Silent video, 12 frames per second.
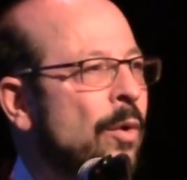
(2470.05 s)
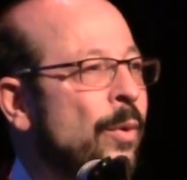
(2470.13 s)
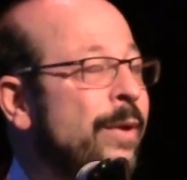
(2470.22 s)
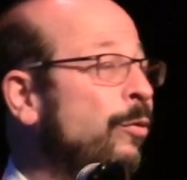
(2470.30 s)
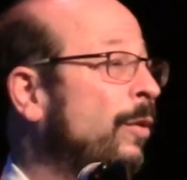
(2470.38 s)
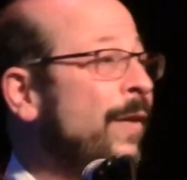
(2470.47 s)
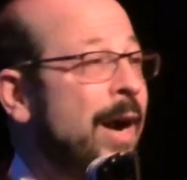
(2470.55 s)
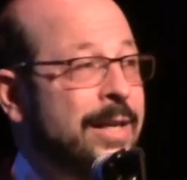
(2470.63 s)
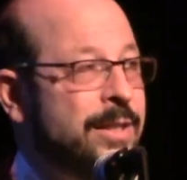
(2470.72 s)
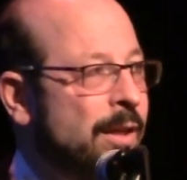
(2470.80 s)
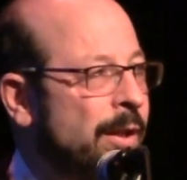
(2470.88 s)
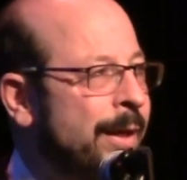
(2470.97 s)
We've
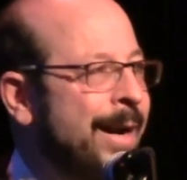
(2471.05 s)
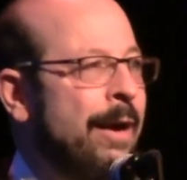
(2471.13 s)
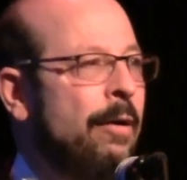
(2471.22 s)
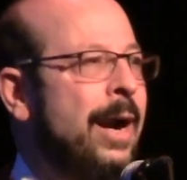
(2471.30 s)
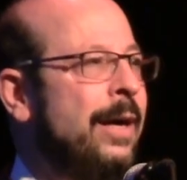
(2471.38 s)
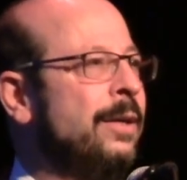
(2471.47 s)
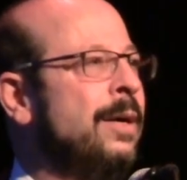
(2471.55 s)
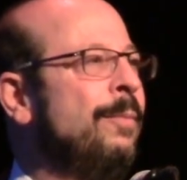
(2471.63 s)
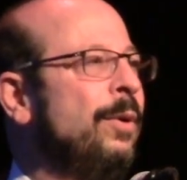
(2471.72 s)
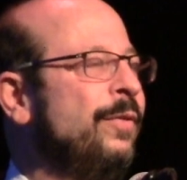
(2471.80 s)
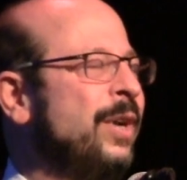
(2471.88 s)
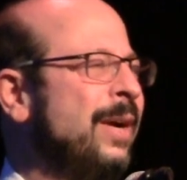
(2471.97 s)
revised the Clean Air Act a
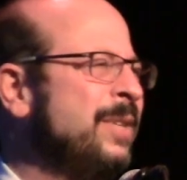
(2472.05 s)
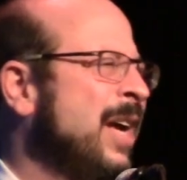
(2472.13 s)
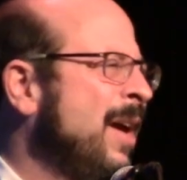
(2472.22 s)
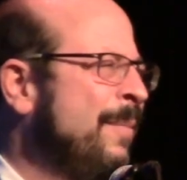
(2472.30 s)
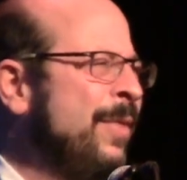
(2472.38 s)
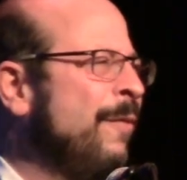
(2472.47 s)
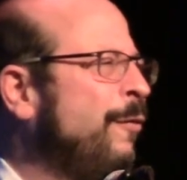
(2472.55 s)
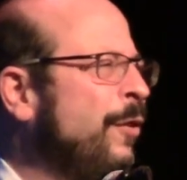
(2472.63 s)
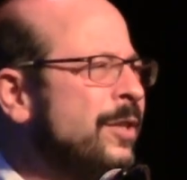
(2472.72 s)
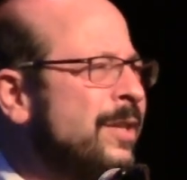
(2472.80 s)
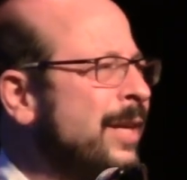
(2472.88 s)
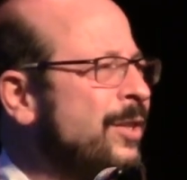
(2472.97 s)
number of times. I mean, the
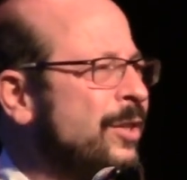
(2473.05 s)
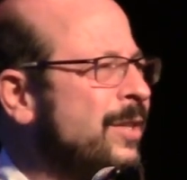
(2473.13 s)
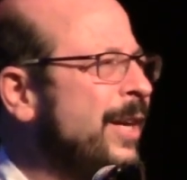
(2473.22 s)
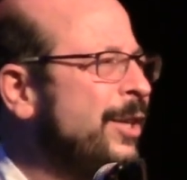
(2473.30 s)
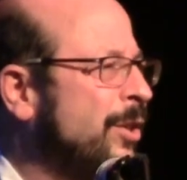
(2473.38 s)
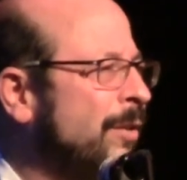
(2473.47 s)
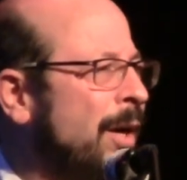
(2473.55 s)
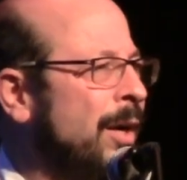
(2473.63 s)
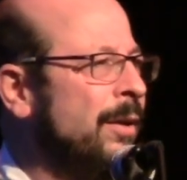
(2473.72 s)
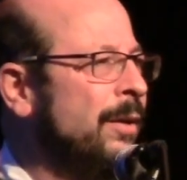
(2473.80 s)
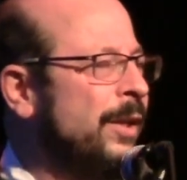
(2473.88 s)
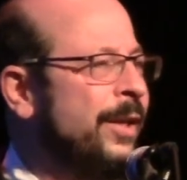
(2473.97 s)
first legislation
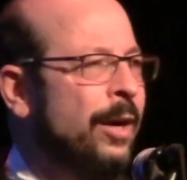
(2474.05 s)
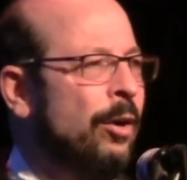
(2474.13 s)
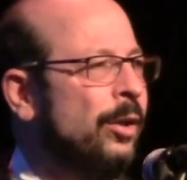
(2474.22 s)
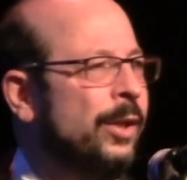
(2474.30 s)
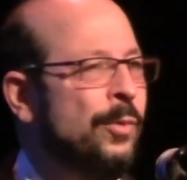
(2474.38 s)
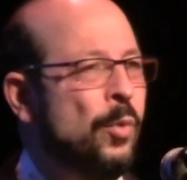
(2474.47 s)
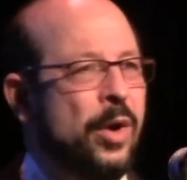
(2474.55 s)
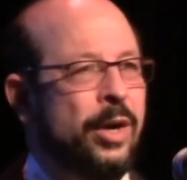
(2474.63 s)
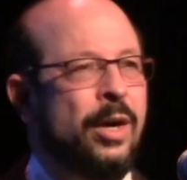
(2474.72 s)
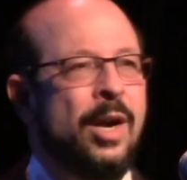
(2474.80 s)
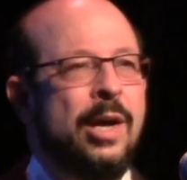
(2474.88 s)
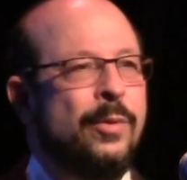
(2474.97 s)
on clean air and clean
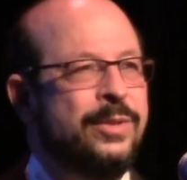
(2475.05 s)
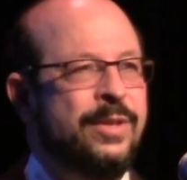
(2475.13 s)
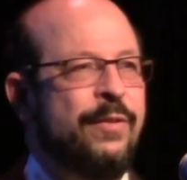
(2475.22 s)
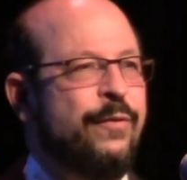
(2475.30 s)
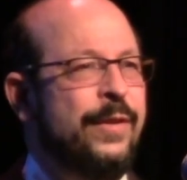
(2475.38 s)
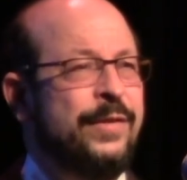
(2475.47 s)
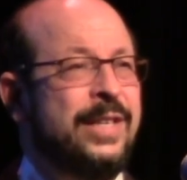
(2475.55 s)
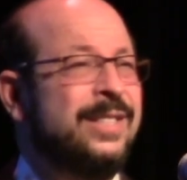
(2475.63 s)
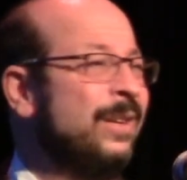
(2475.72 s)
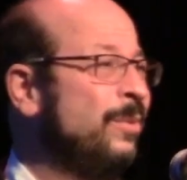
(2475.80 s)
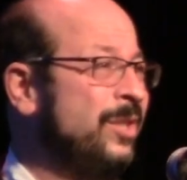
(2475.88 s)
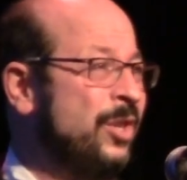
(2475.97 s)
water was in the fifties,
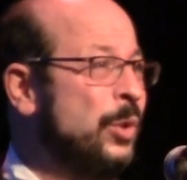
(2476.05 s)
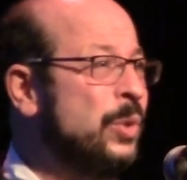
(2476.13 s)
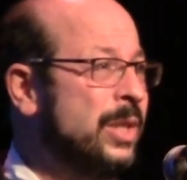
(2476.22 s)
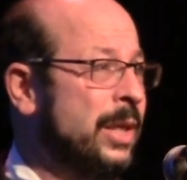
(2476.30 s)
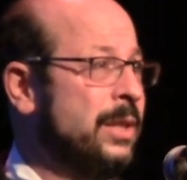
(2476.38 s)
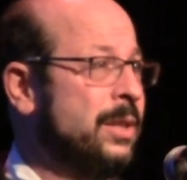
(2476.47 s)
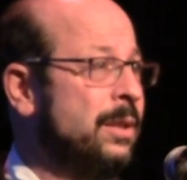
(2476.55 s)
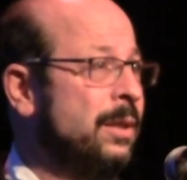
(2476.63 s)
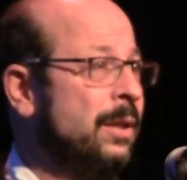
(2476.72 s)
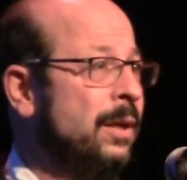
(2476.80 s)
and it was useless.